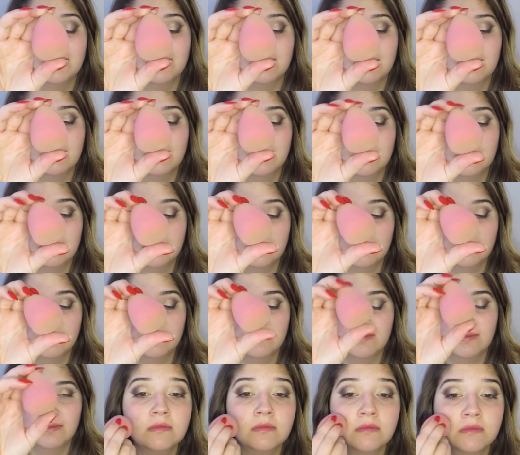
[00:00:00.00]
Lift
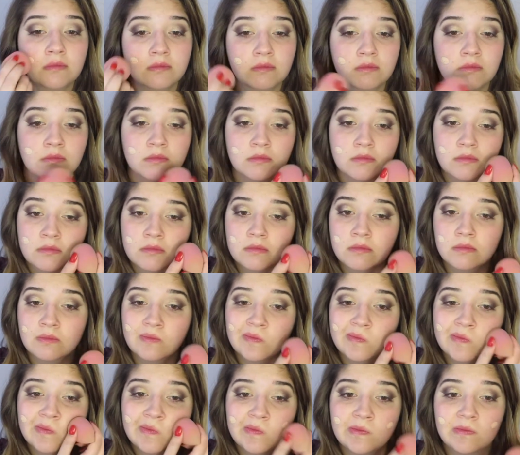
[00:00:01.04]
in the color
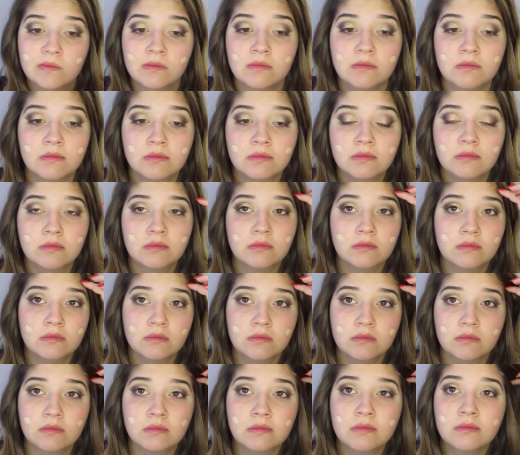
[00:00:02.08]
240 C10,
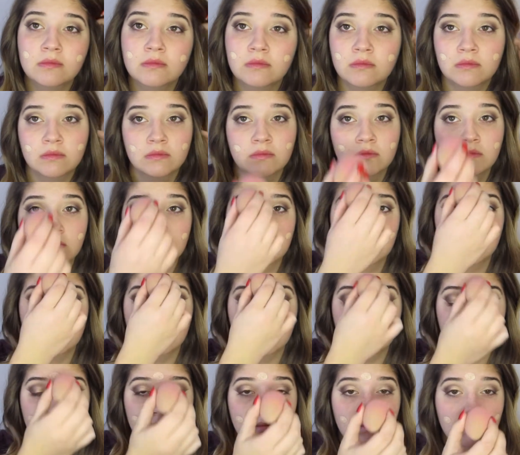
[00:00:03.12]
and I am
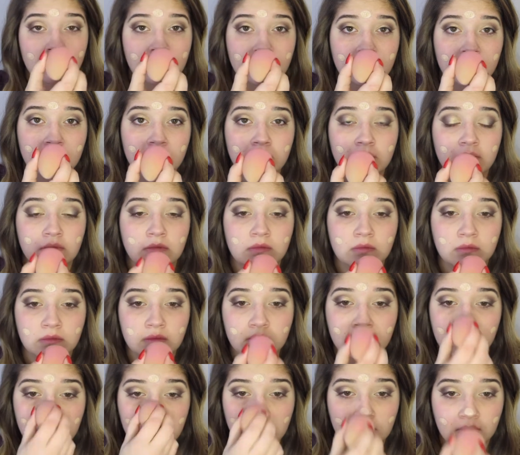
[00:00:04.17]
taking a damp
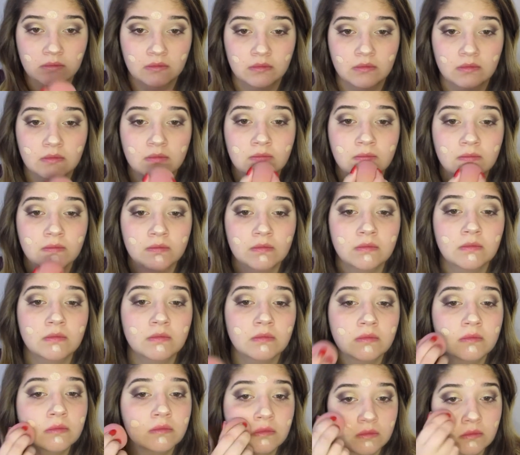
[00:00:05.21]
beauty blender
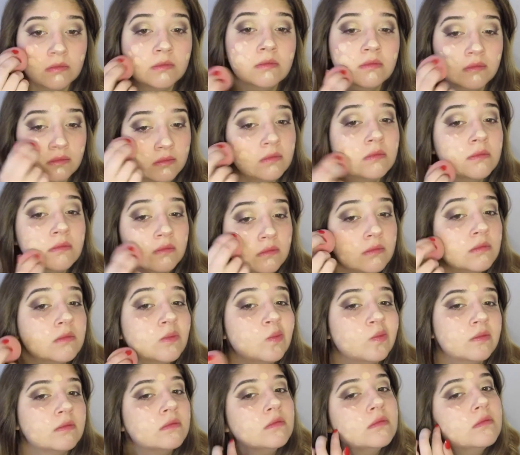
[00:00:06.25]
to just
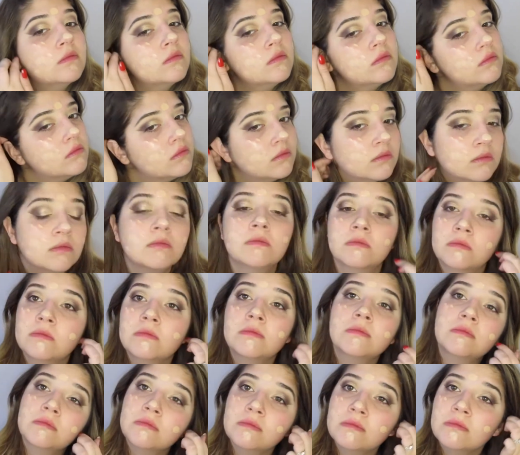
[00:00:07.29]
dab this all over
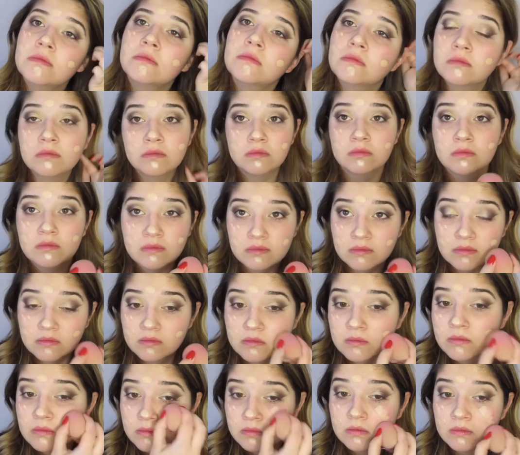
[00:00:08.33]
my face, and I use
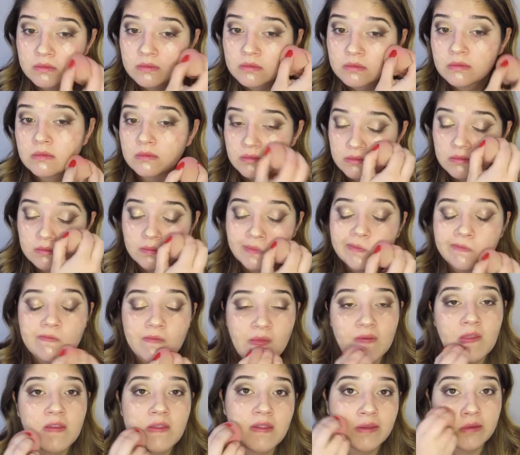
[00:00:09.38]
light pouncing
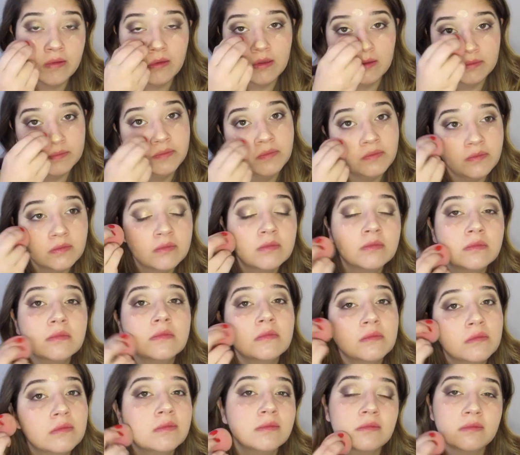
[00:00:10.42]
motions, and this
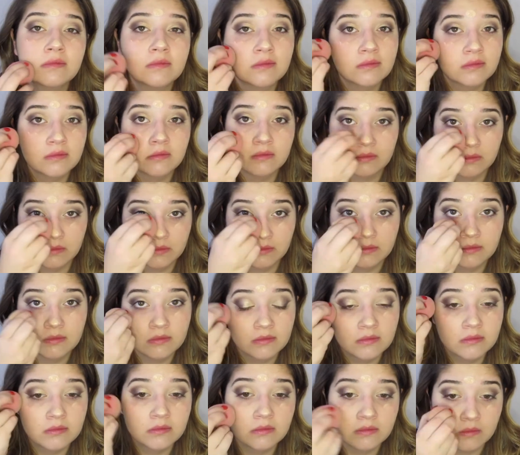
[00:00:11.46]
will help really blend
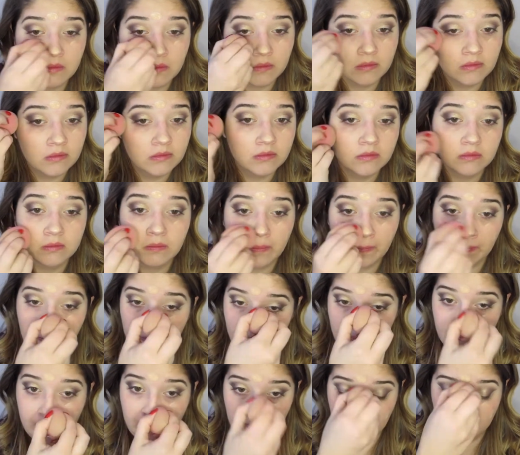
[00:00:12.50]
it in naturally so
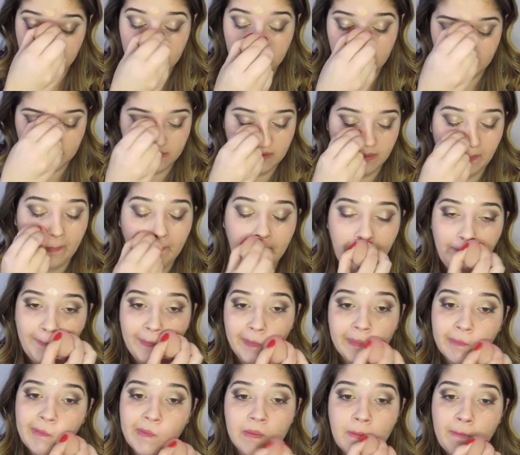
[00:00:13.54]
that you don't end up
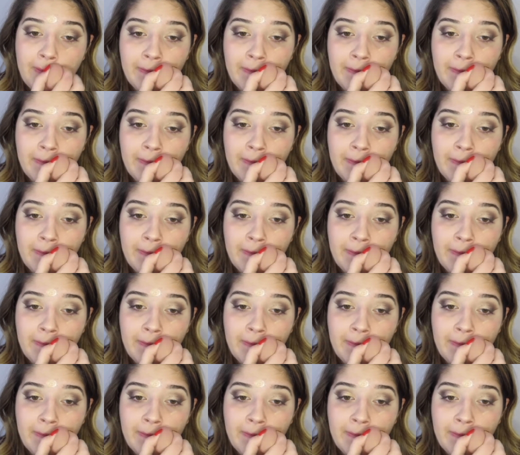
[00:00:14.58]
with